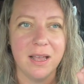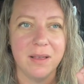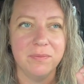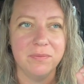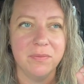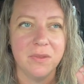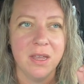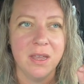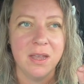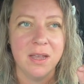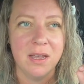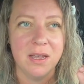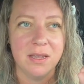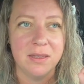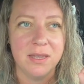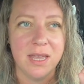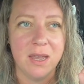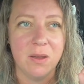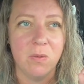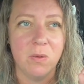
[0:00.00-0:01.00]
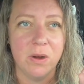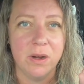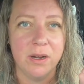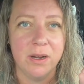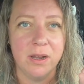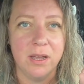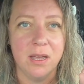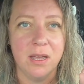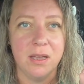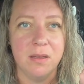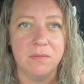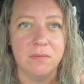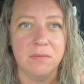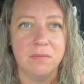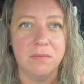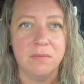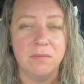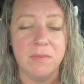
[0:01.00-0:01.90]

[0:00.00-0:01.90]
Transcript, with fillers: Uh, they were um,